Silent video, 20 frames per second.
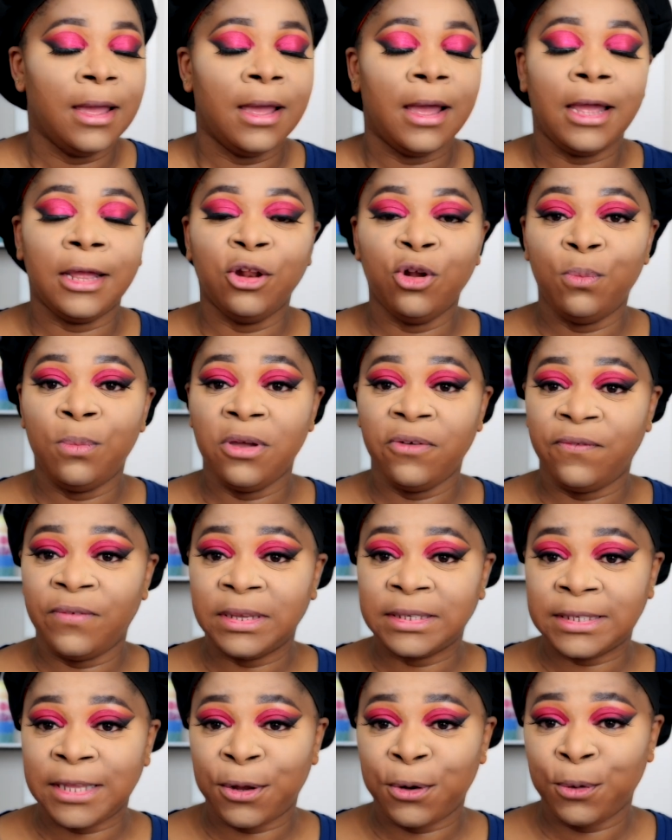I know my
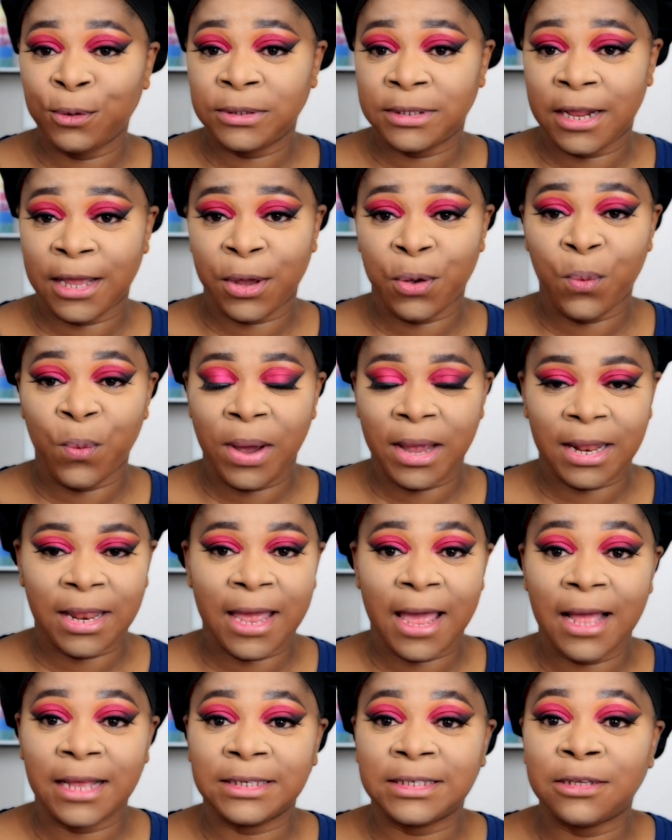face now looks like a white
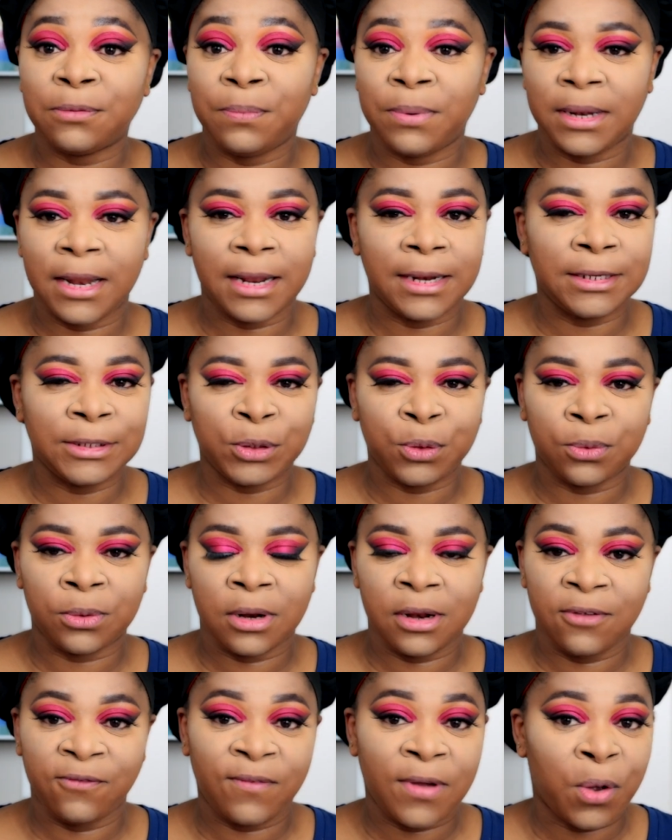cast, but that is
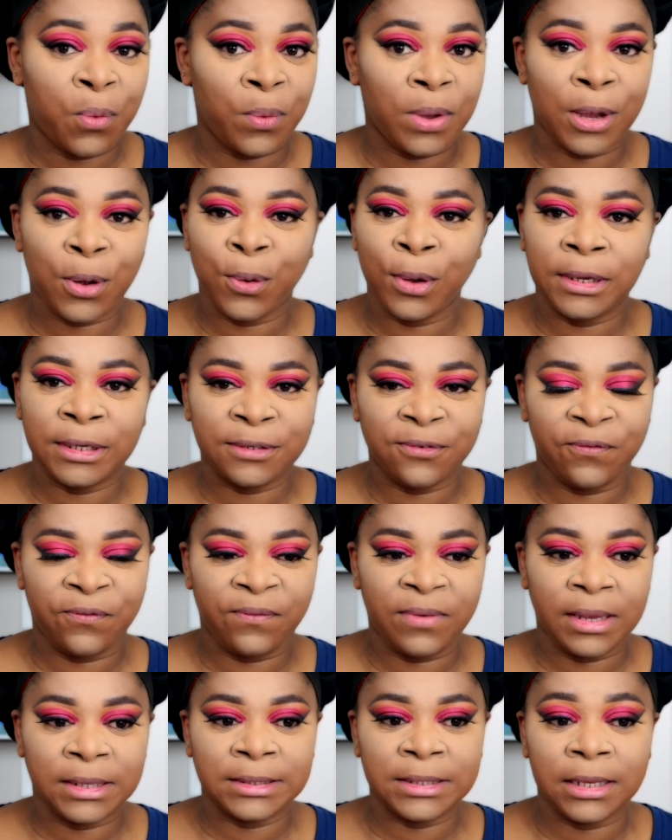totally fine. We're going to
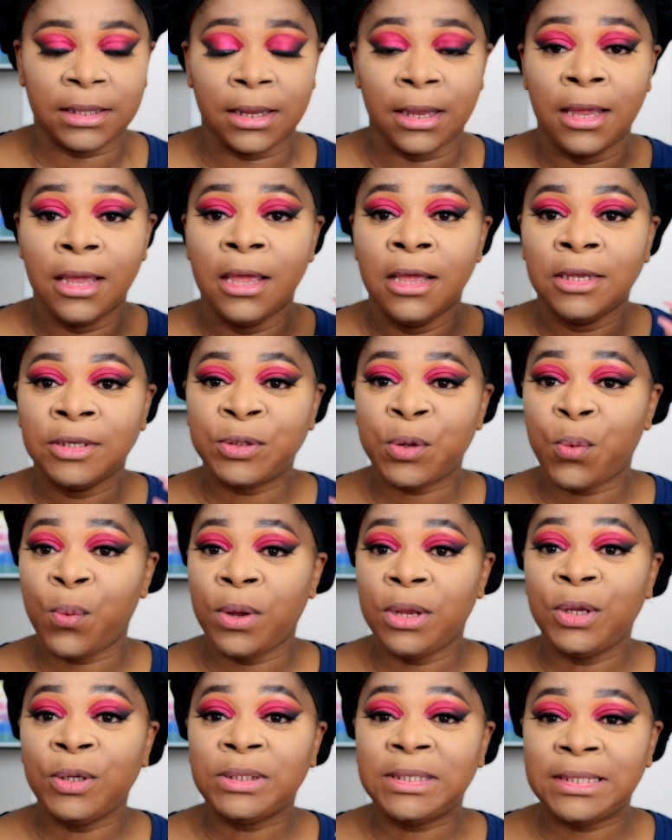fix it. So
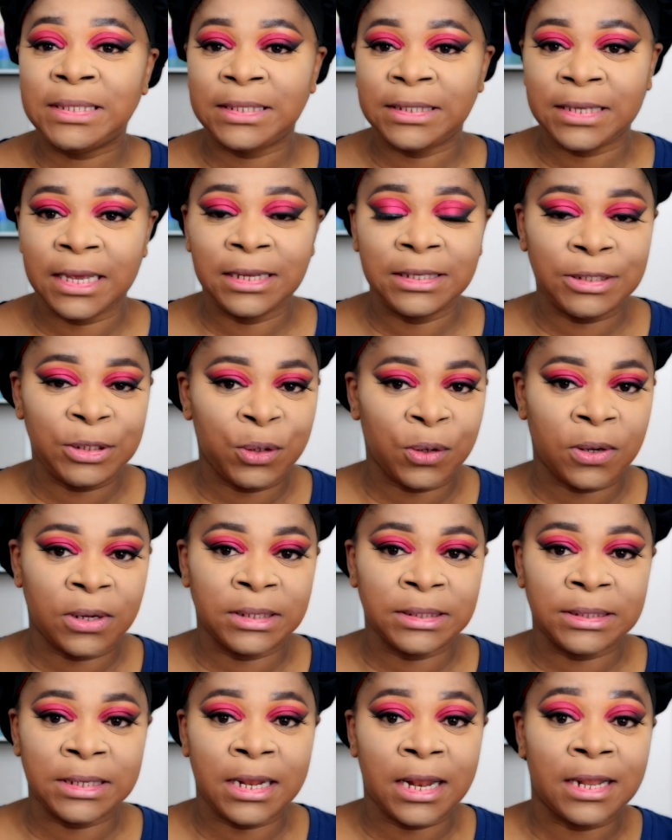when you set your
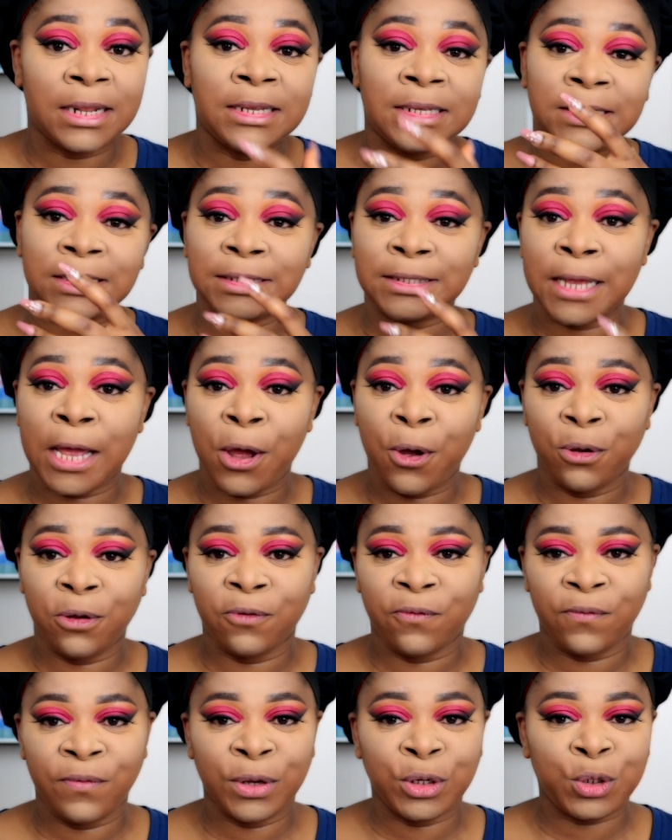concealer, this is how
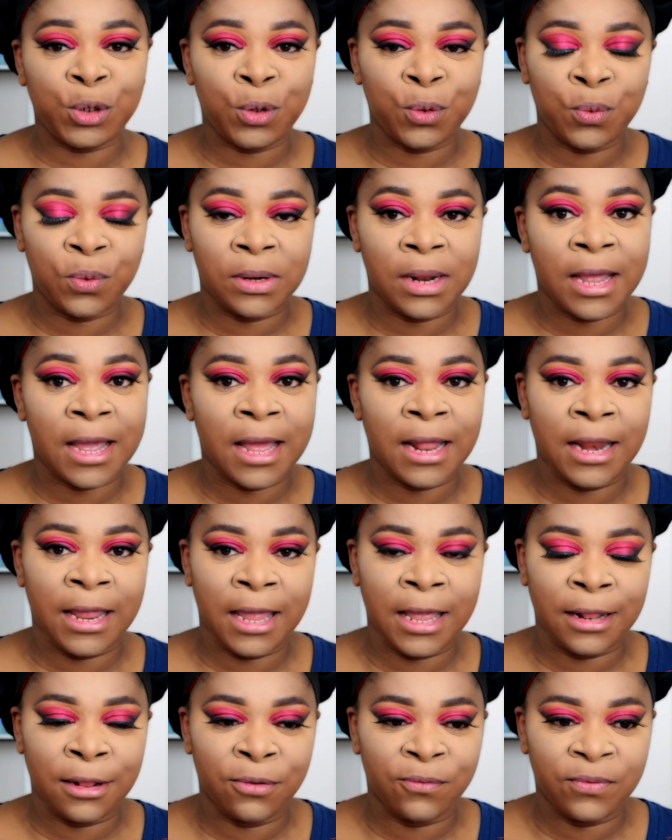your face should look like at the
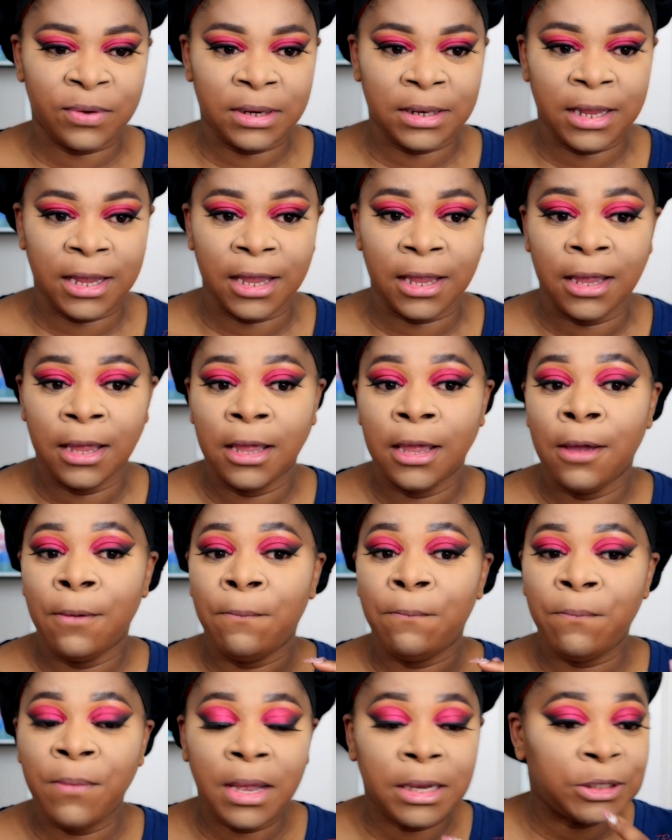end of the
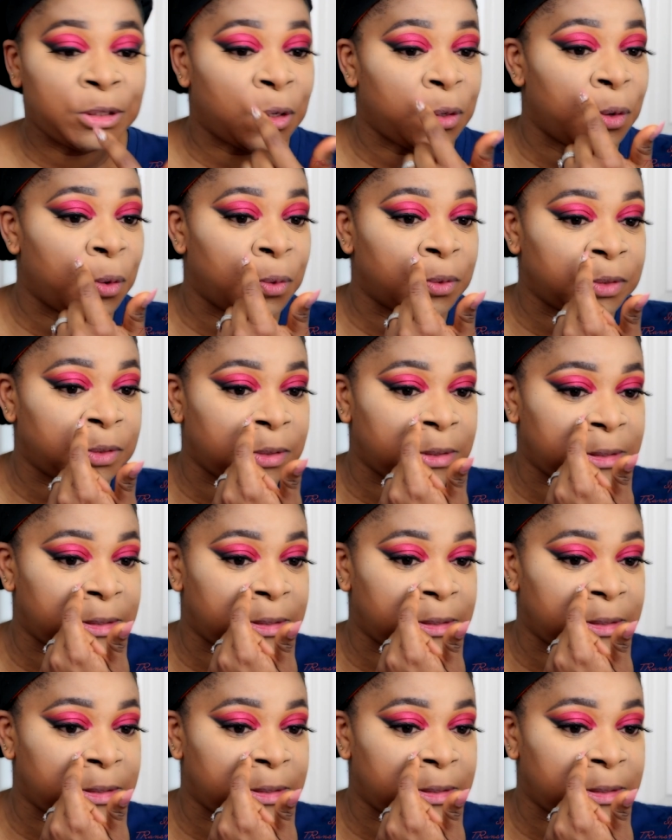day. Make sure you also